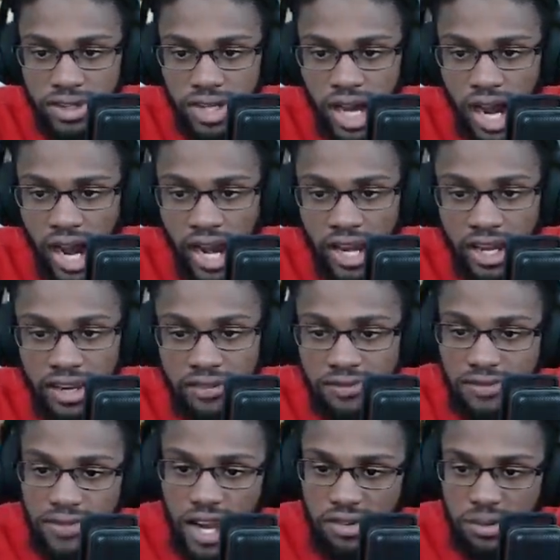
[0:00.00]
I've
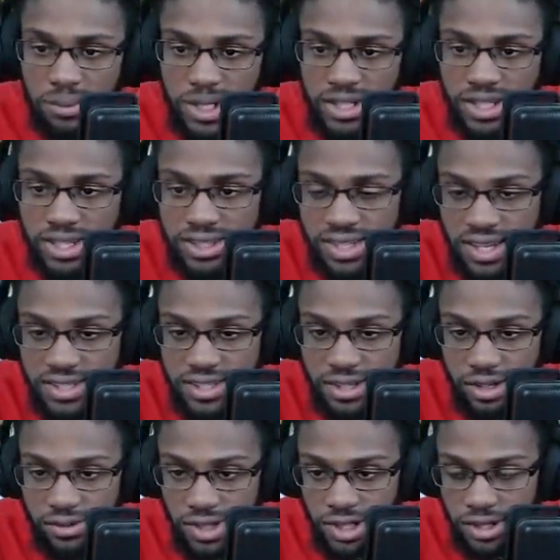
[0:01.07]
never been contested
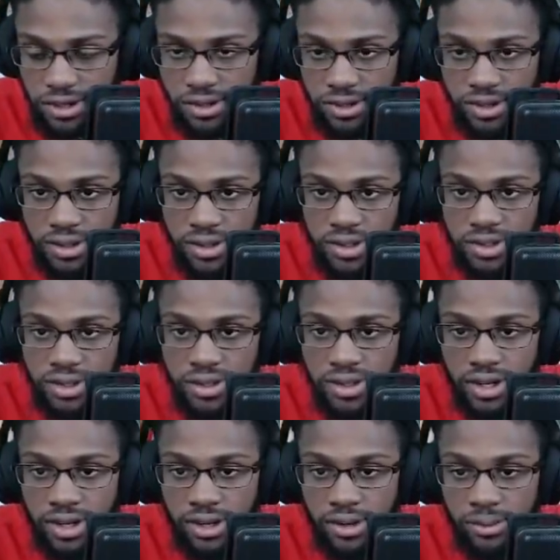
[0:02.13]
over here,
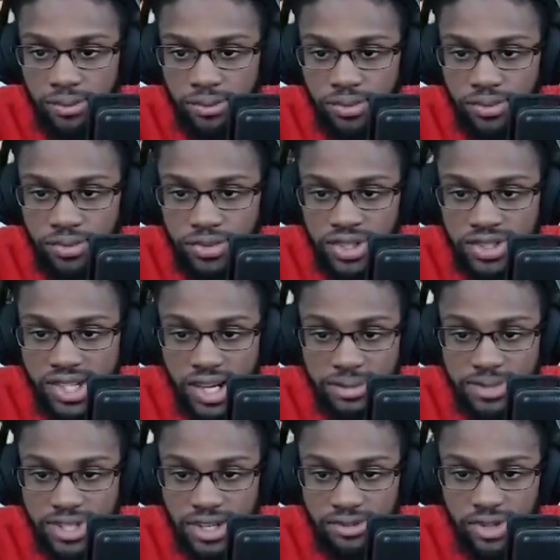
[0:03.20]
the
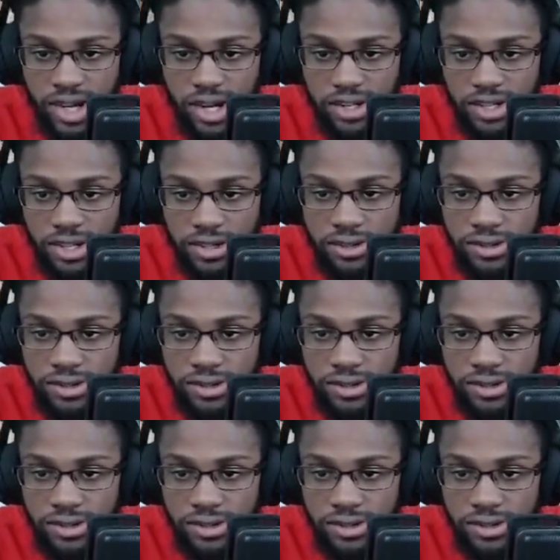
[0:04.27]
times that I've gone here.